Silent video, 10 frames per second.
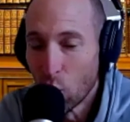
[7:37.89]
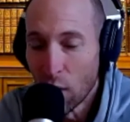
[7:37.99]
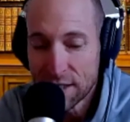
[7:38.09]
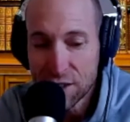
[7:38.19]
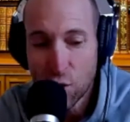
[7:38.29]

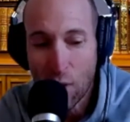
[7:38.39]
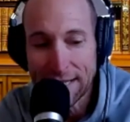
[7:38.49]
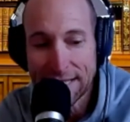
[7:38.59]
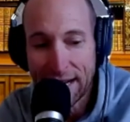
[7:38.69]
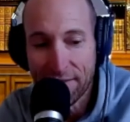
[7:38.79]
What did you
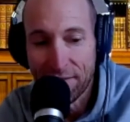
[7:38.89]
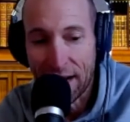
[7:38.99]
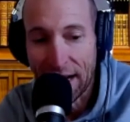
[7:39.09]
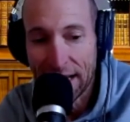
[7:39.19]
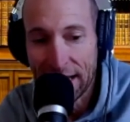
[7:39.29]

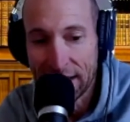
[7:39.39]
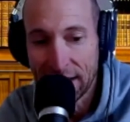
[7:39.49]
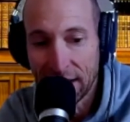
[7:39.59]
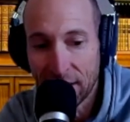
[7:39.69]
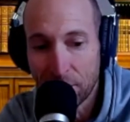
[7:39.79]
identify in
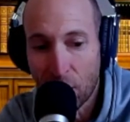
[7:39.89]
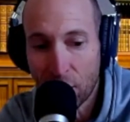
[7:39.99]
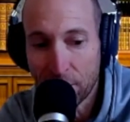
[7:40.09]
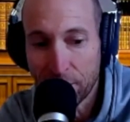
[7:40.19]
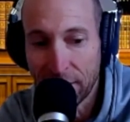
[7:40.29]
the
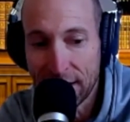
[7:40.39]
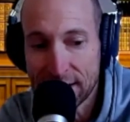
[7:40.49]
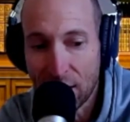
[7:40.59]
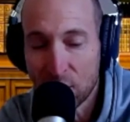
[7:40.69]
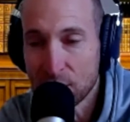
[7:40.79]

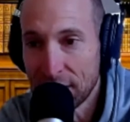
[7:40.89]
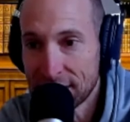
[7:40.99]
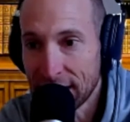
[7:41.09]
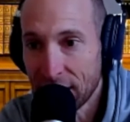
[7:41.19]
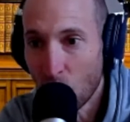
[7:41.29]
marketplace that was
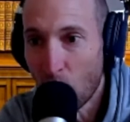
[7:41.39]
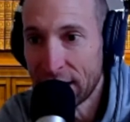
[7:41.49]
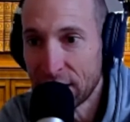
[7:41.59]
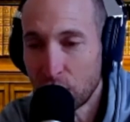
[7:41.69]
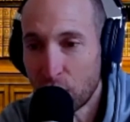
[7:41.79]
missing?
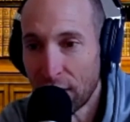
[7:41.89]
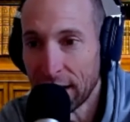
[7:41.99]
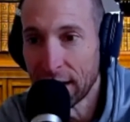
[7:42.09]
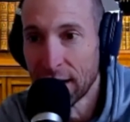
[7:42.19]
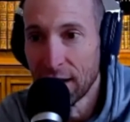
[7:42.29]
Why did you
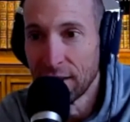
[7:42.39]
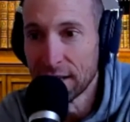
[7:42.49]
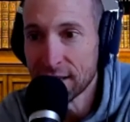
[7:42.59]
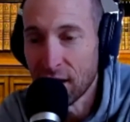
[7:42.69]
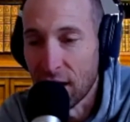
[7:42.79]
bring
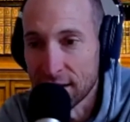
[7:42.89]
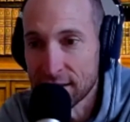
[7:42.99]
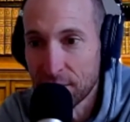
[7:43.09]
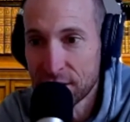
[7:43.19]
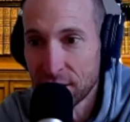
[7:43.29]
this
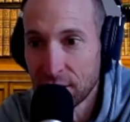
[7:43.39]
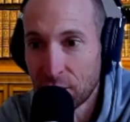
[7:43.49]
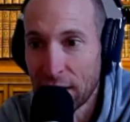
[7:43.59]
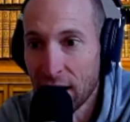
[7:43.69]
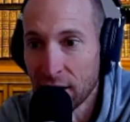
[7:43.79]
concept to
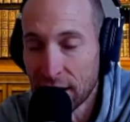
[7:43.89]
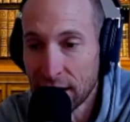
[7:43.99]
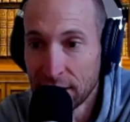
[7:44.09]
reality?